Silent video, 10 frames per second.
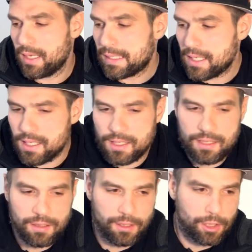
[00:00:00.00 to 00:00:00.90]

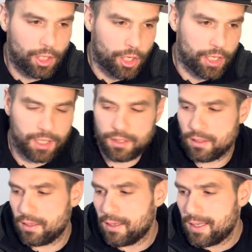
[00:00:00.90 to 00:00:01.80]
key, Clark,
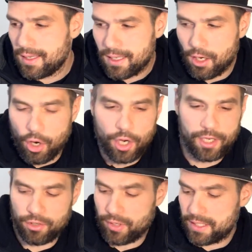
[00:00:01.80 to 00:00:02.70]
car,
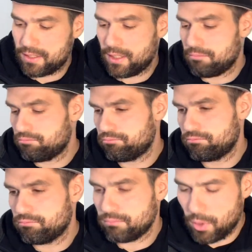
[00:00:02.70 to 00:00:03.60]
crazy,
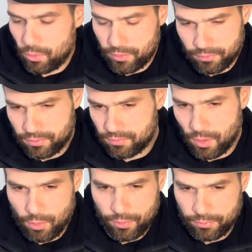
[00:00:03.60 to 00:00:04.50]
all
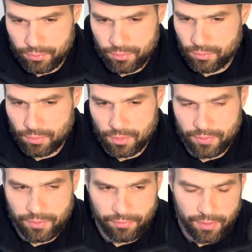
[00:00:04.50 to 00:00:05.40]
those
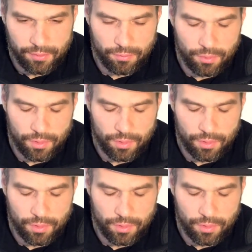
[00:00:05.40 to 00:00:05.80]
different